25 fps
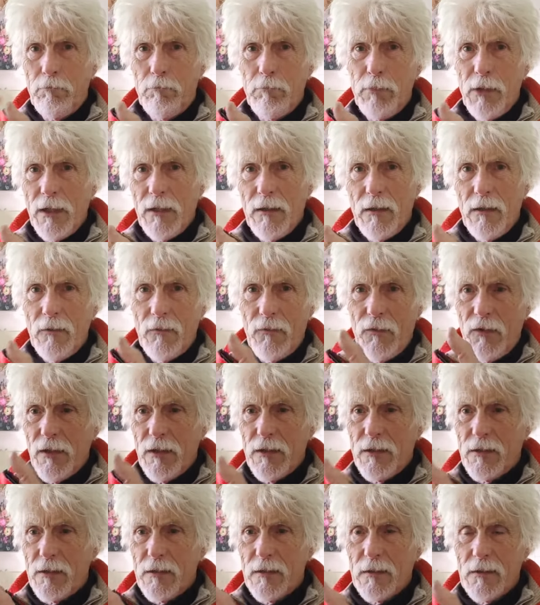bit of
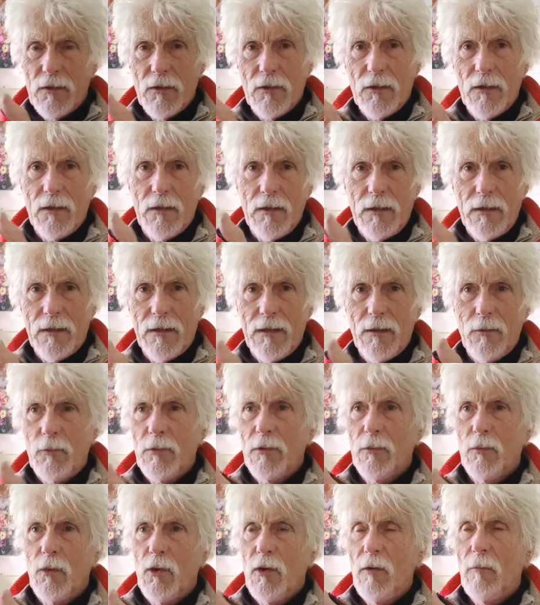this is got to line up
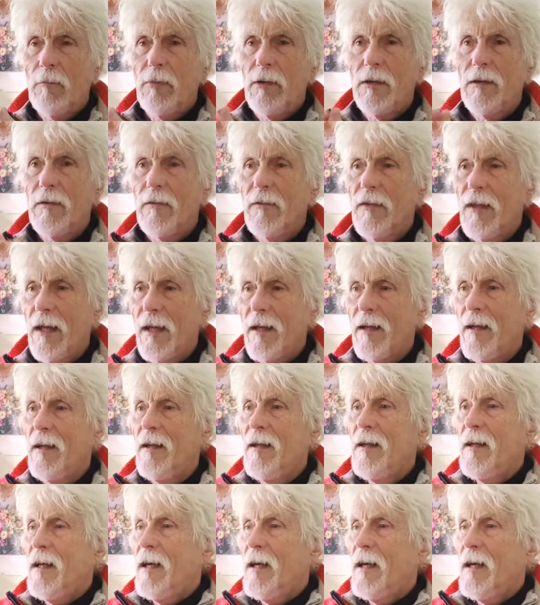with what bit of that.